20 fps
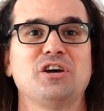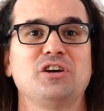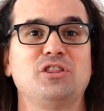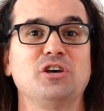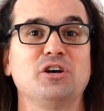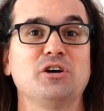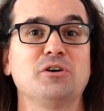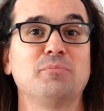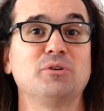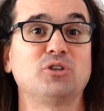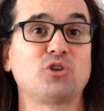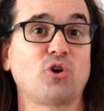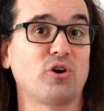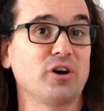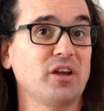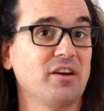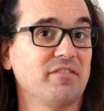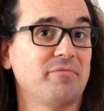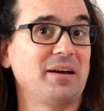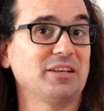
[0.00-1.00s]
The
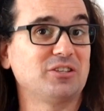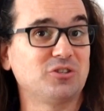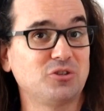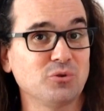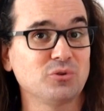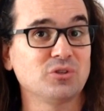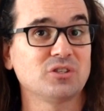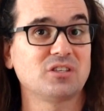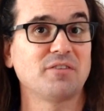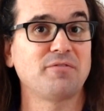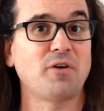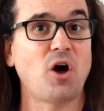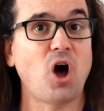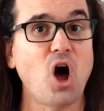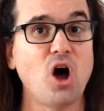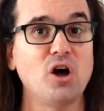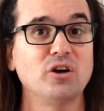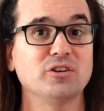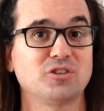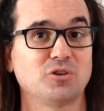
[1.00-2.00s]
majority of my students have
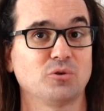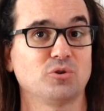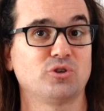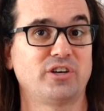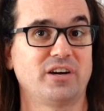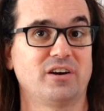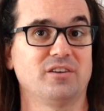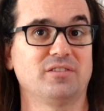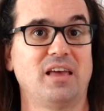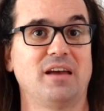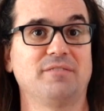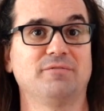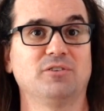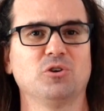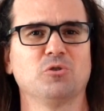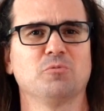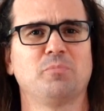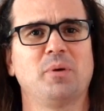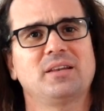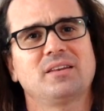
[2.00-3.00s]
also shared that
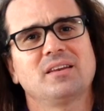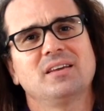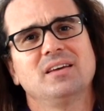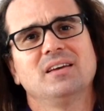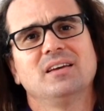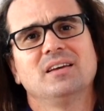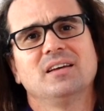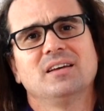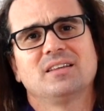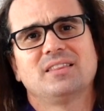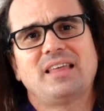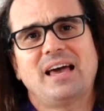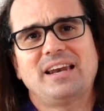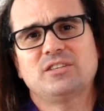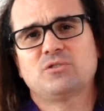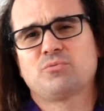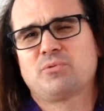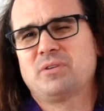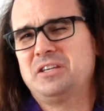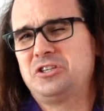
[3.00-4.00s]
view, but that
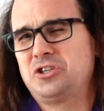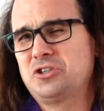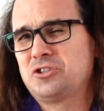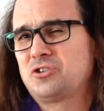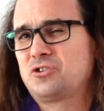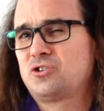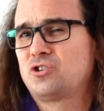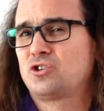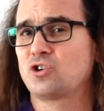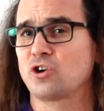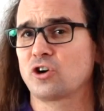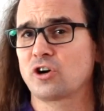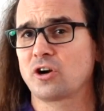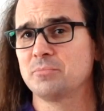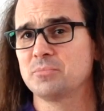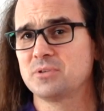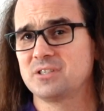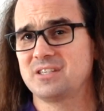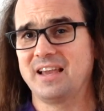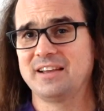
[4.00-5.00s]
is really just
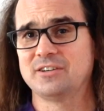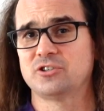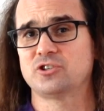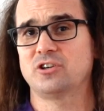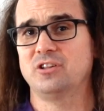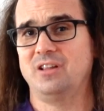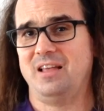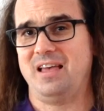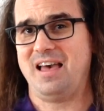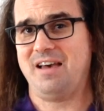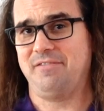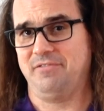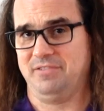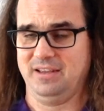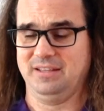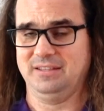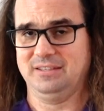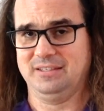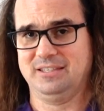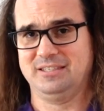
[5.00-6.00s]
circumstantial
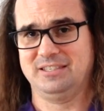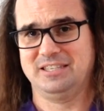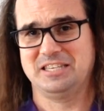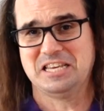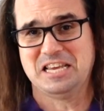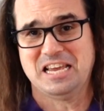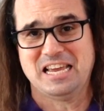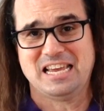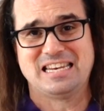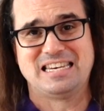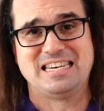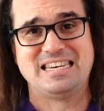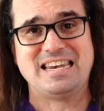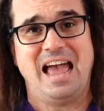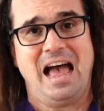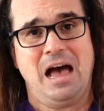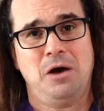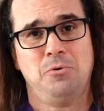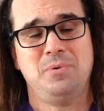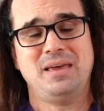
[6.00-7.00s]
evidence.
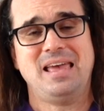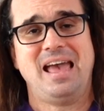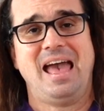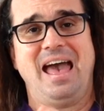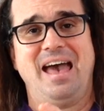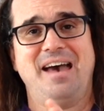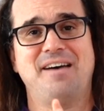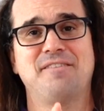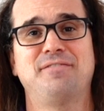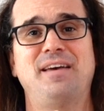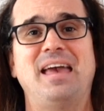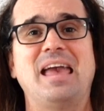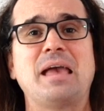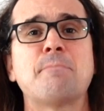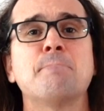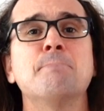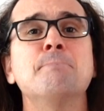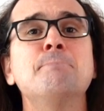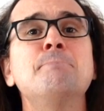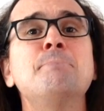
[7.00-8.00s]
Now we have a
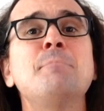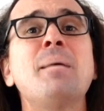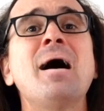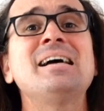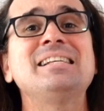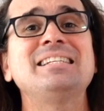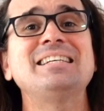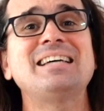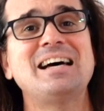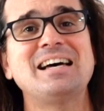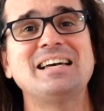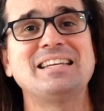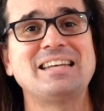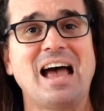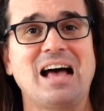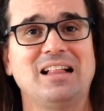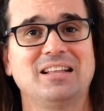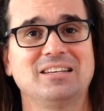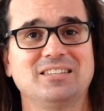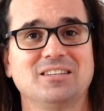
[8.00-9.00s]
meta
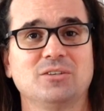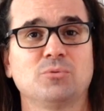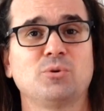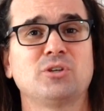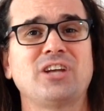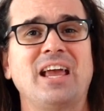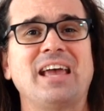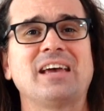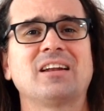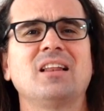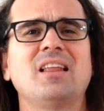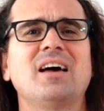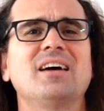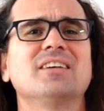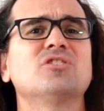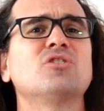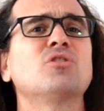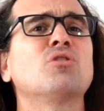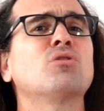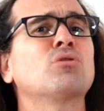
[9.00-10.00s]
analysis which
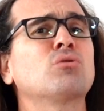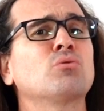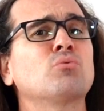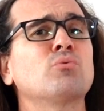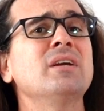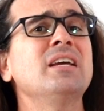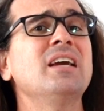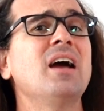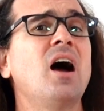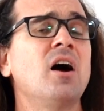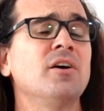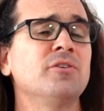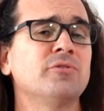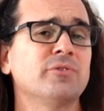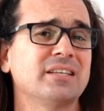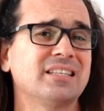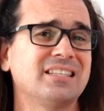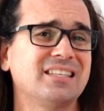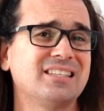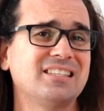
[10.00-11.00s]
analyzed
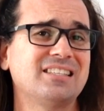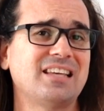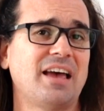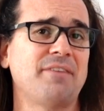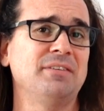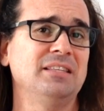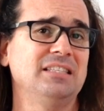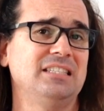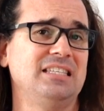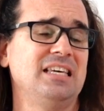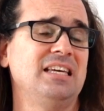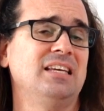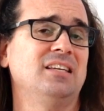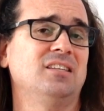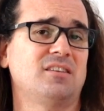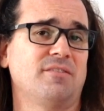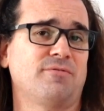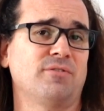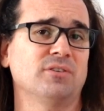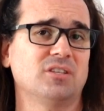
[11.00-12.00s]

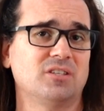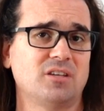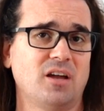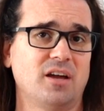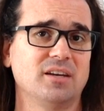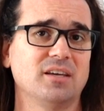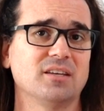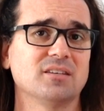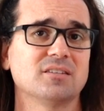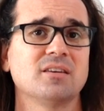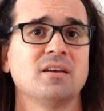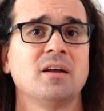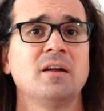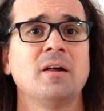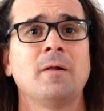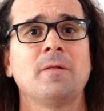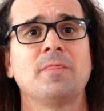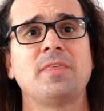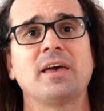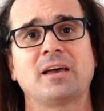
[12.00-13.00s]
317 different studies
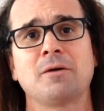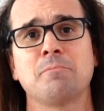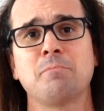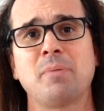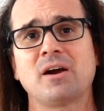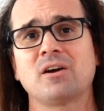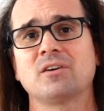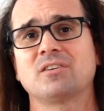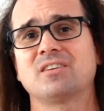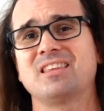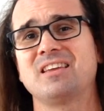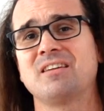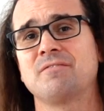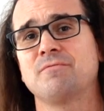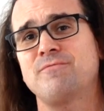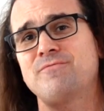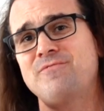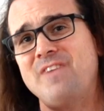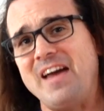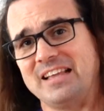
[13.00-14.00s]
that compared the
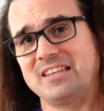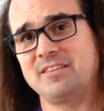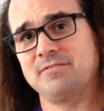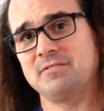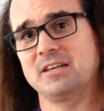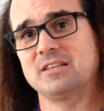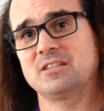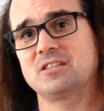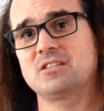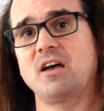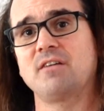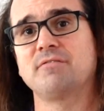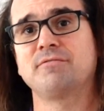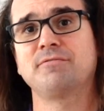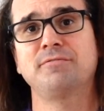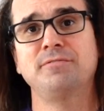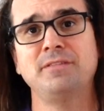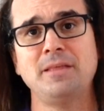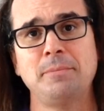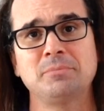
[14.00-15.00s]
effectiveness
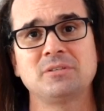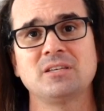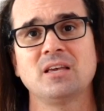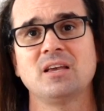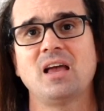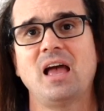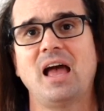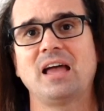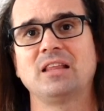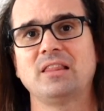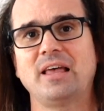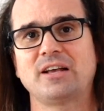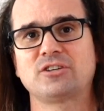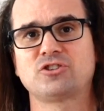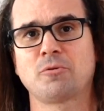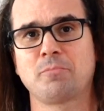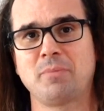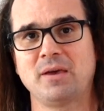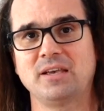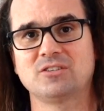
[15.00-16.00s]
of flipped and
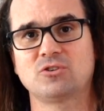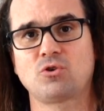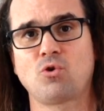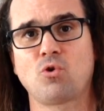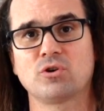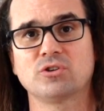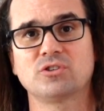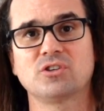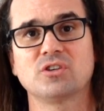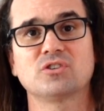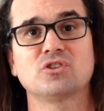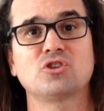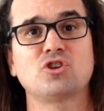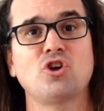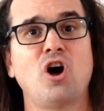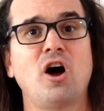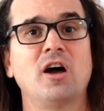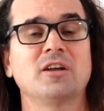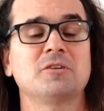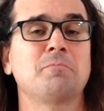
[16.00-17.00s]
lecture based courses
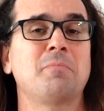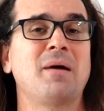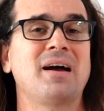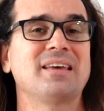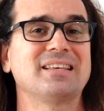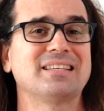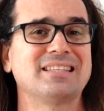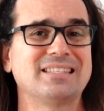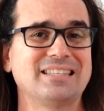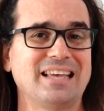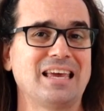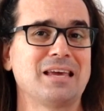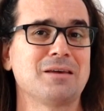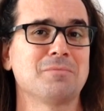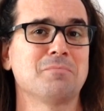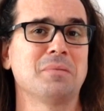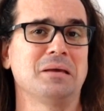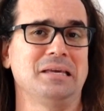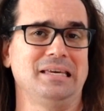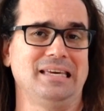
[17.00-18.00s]
taught by the
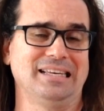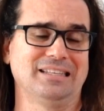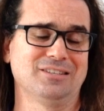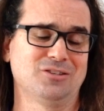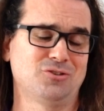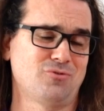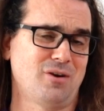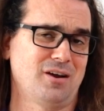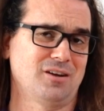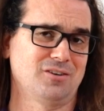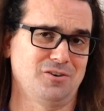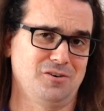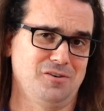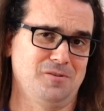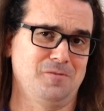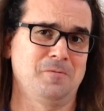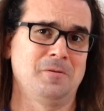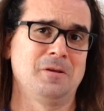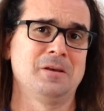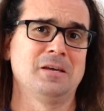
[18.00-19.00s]
same
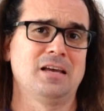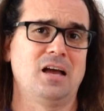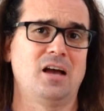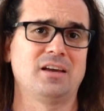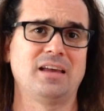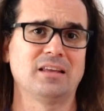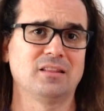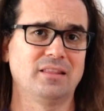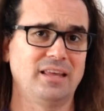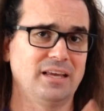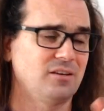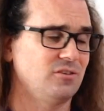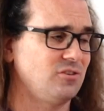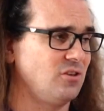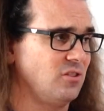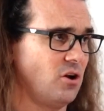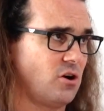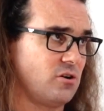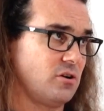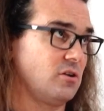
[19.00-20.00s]
instructor. Again, link
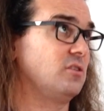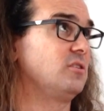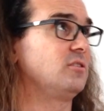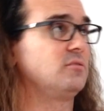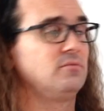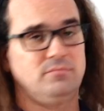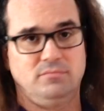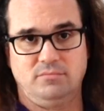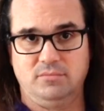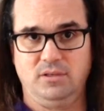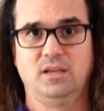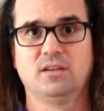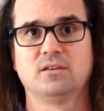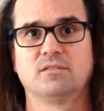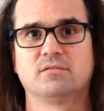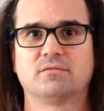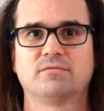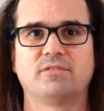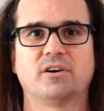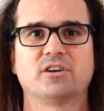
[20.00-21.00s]
to the article
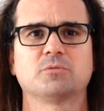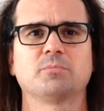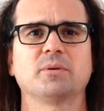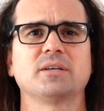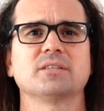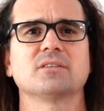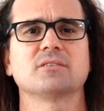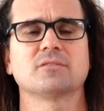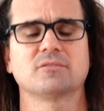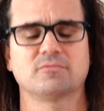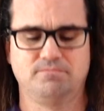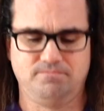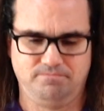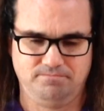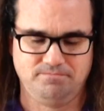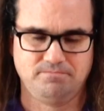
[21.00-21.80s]
in various places.